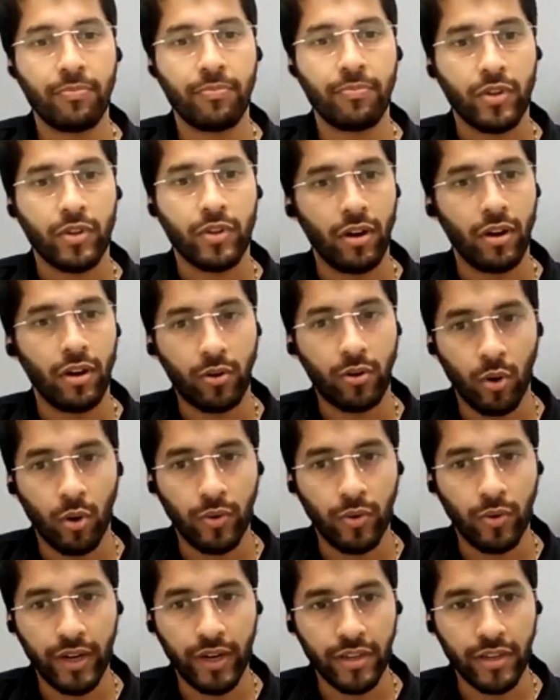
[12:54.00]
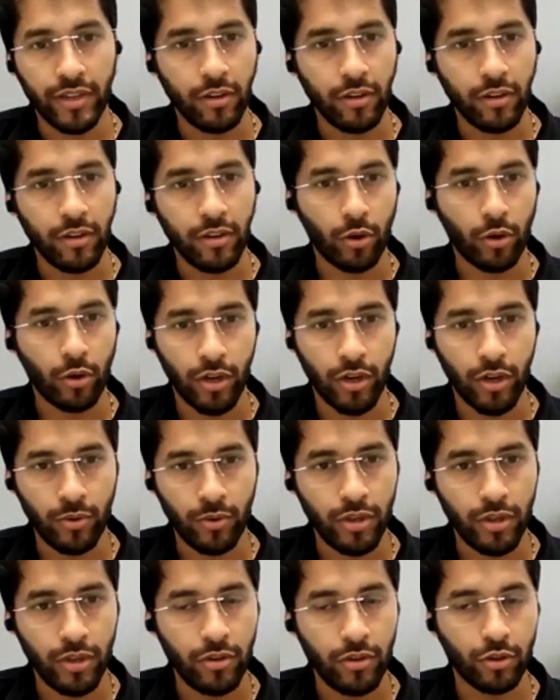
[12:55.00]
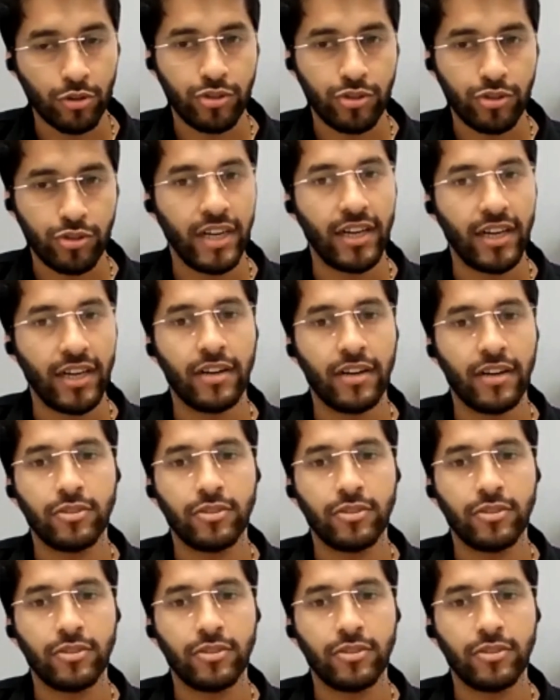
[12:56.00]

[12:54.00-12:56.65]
COVID and lockdown in Australia.